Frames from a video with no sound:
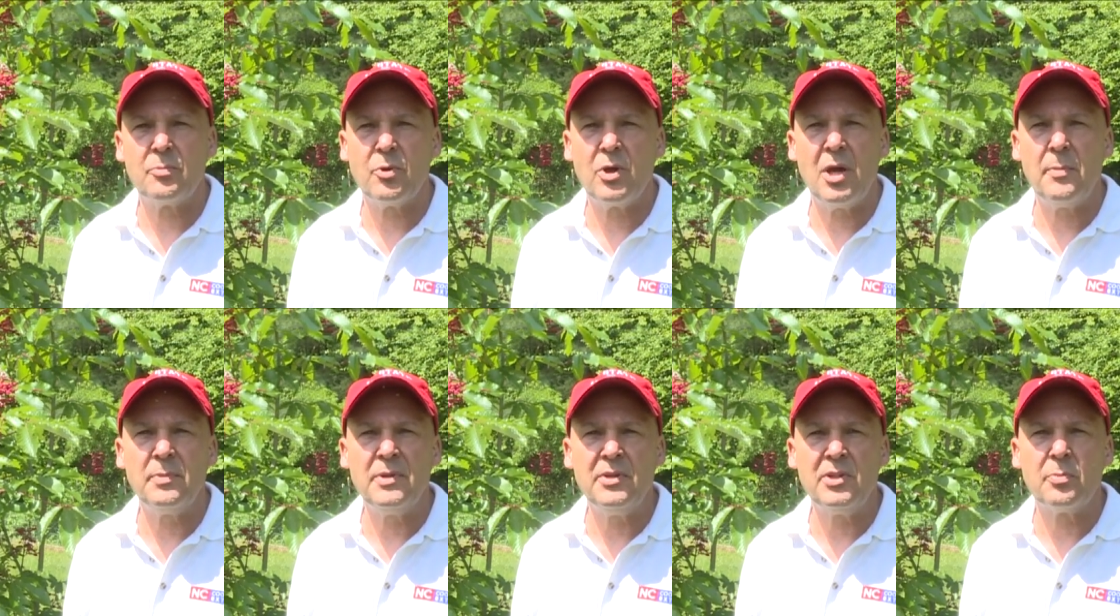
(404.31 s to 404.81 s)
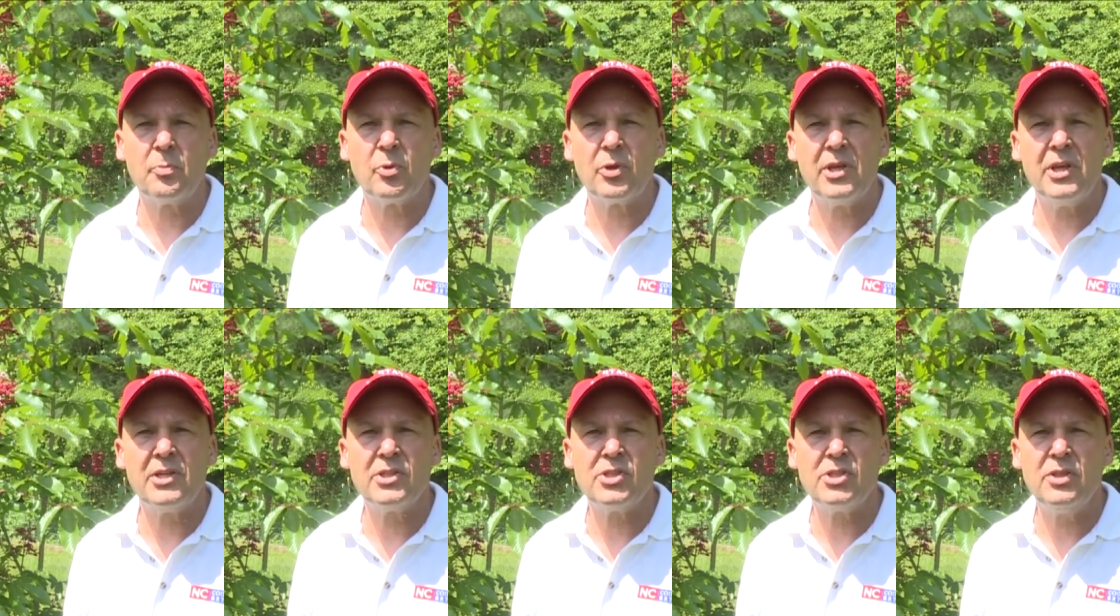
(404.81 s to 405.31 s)
prompting the
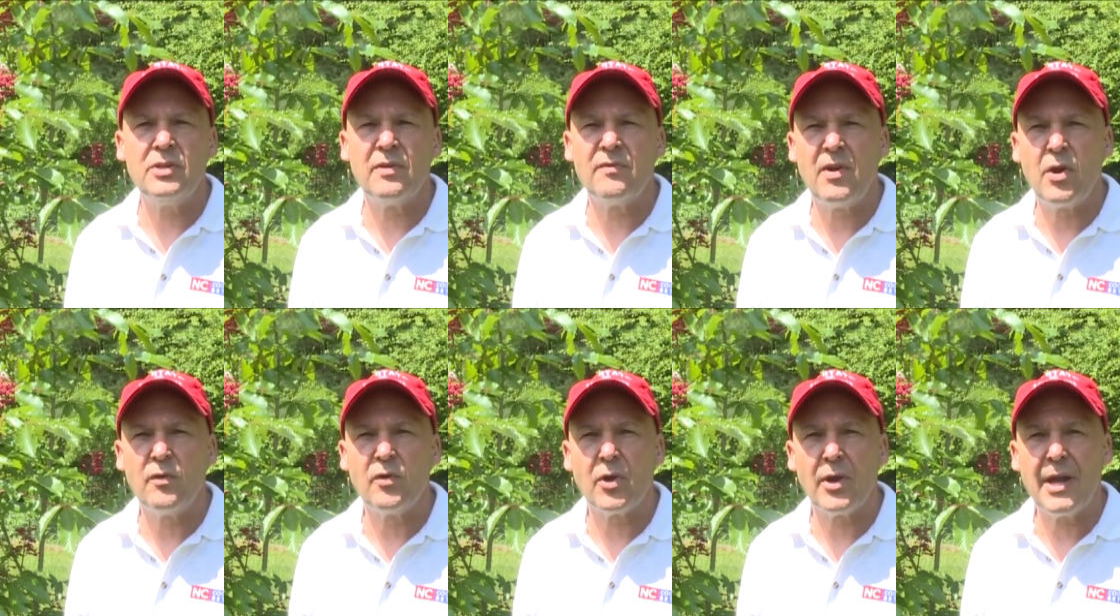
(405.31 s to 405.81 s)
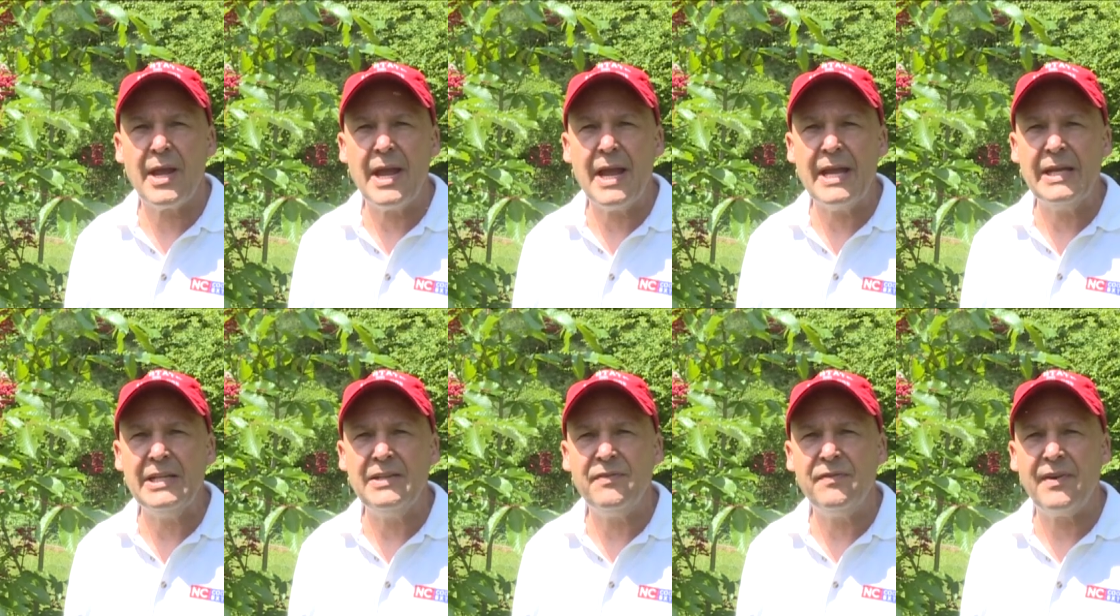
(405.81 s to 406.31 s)
production of over
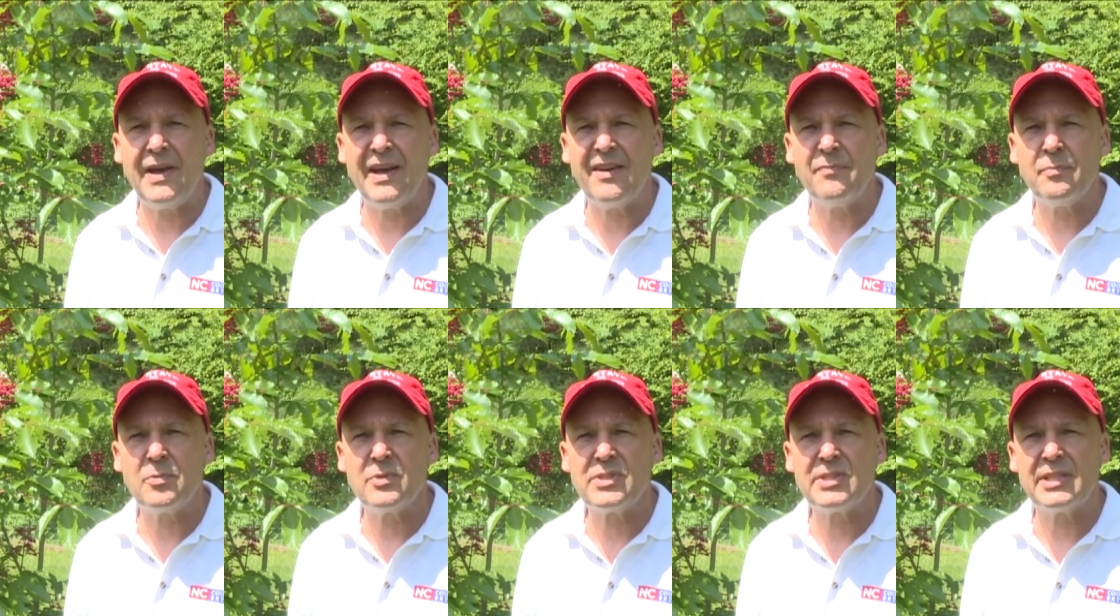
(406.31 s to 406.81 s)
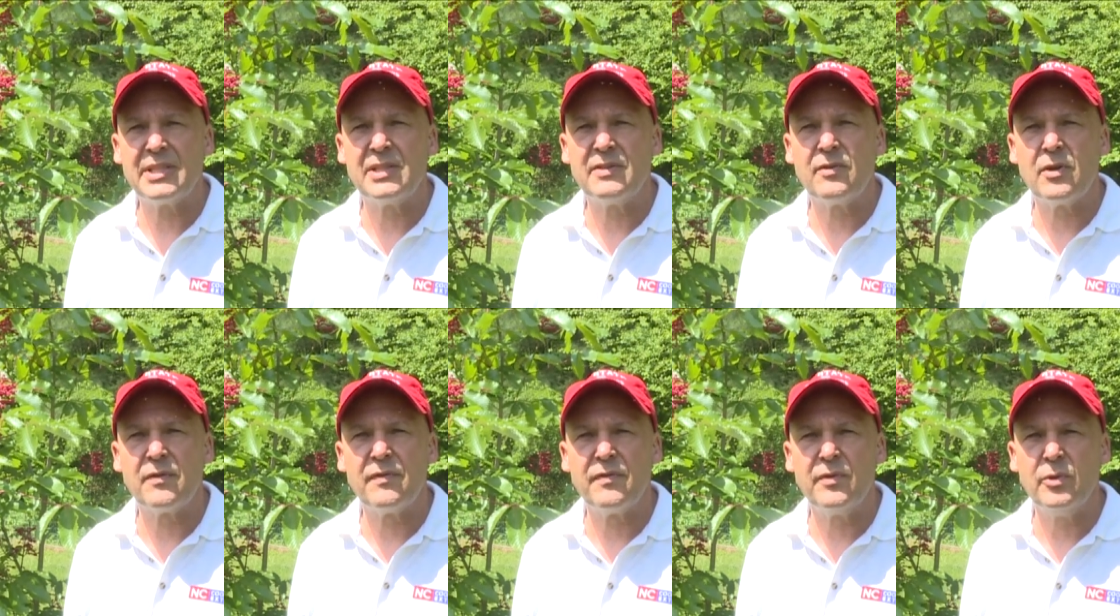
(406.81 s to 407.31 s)
85%
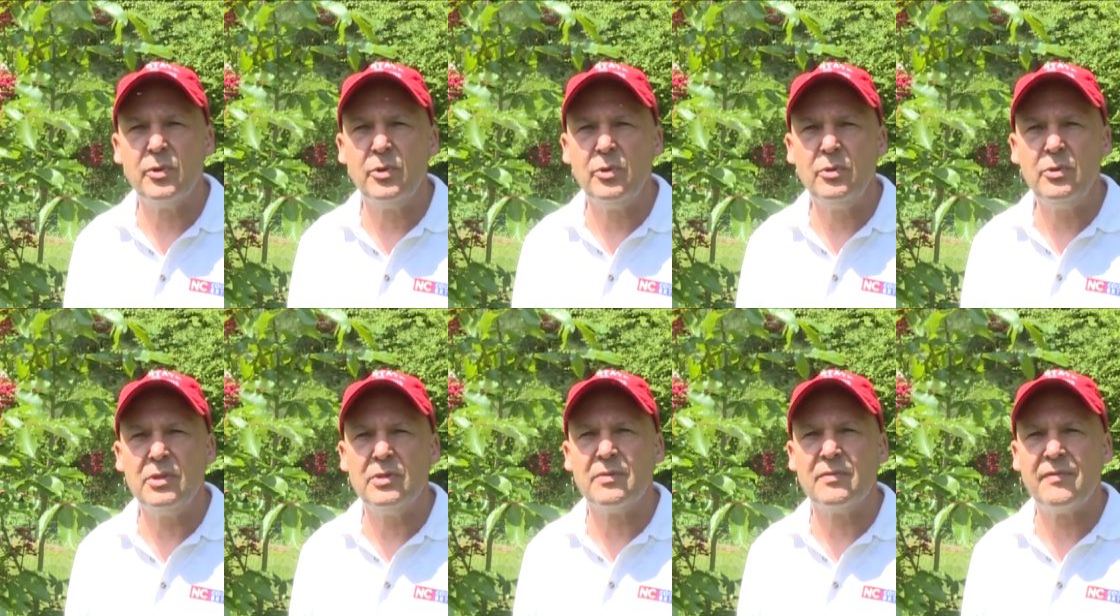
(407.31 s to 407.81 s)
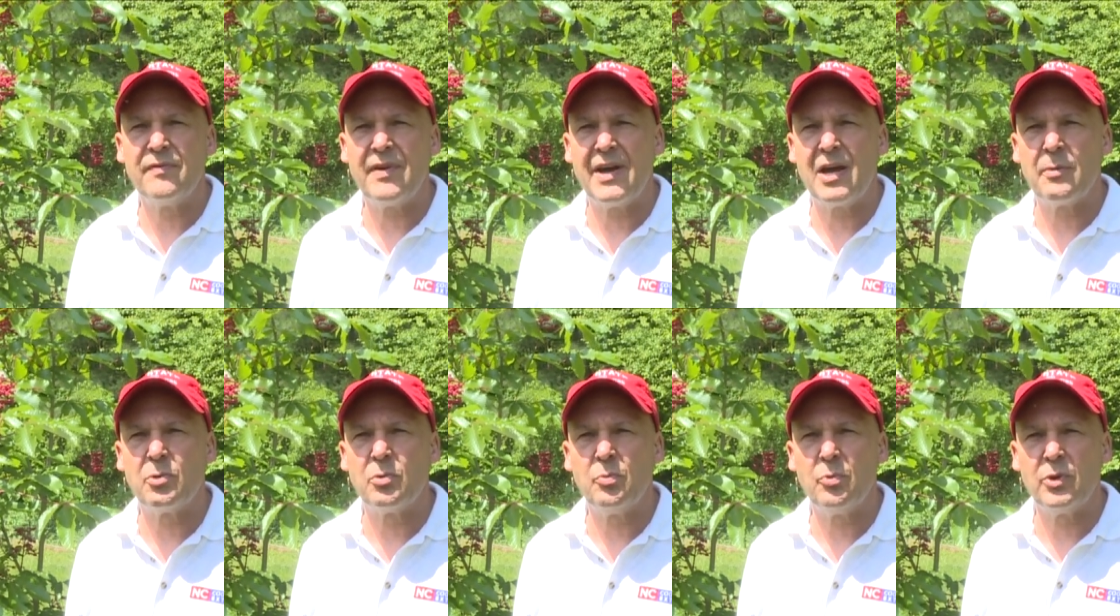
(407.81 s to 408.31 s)
of our food and
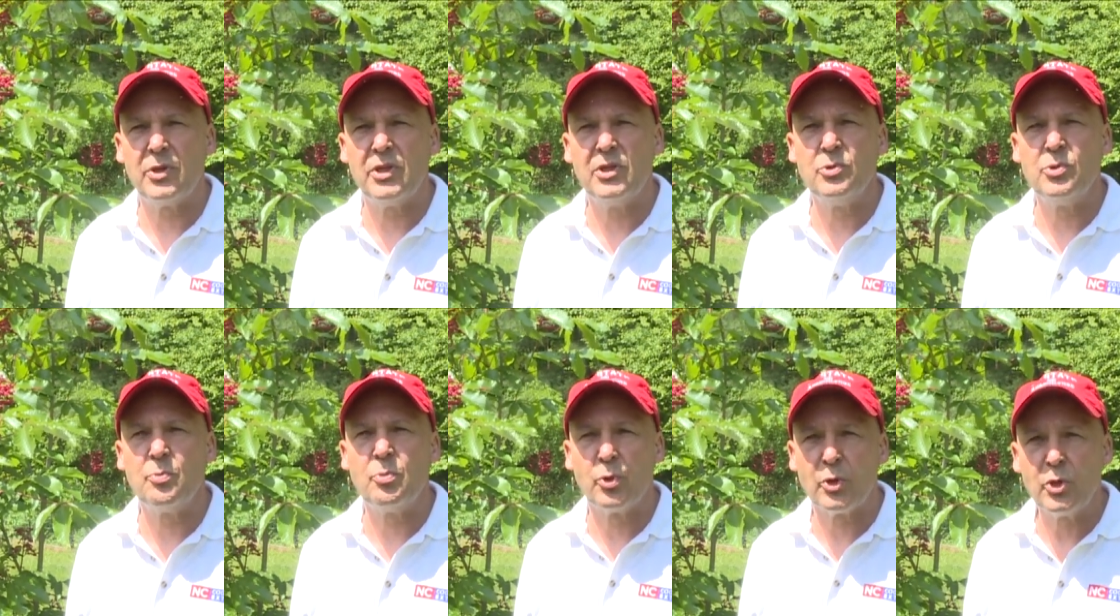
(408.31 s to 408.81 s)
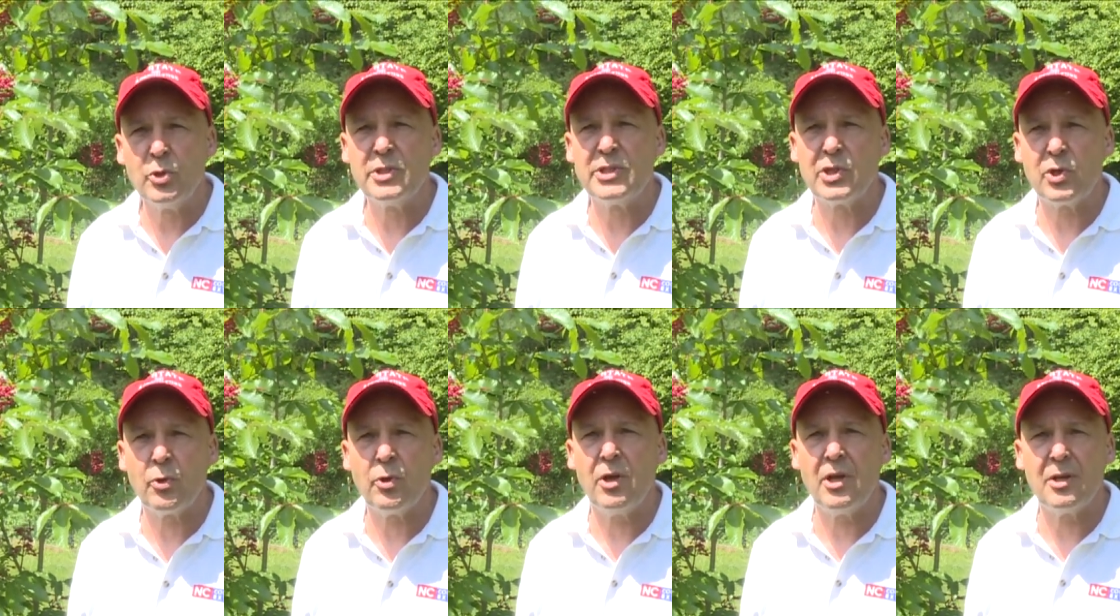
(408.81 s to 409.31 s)
fiber
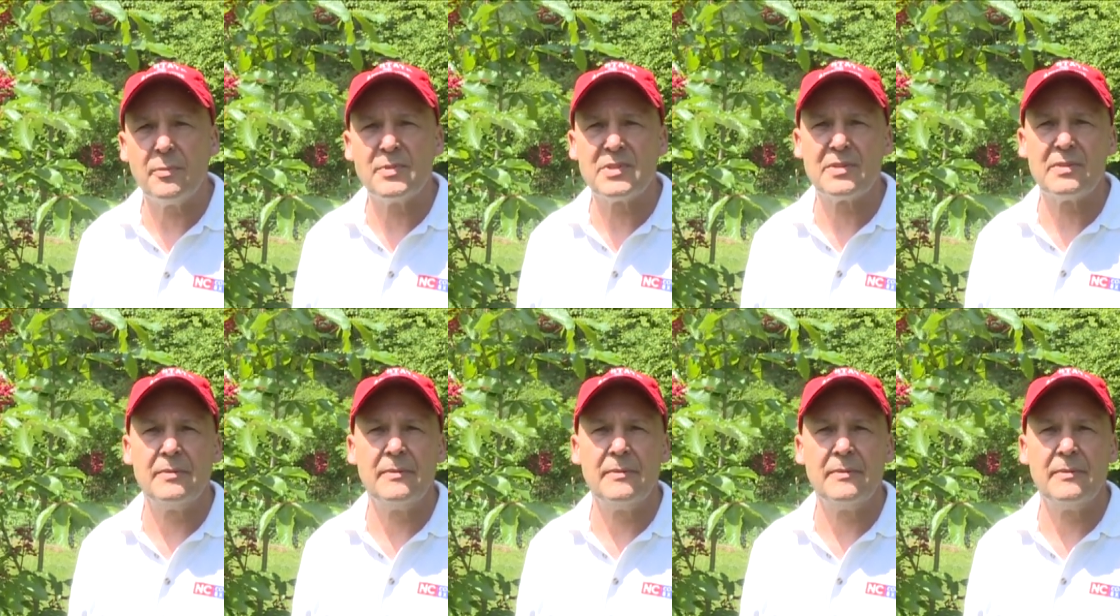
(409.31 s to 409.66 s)
producing crops.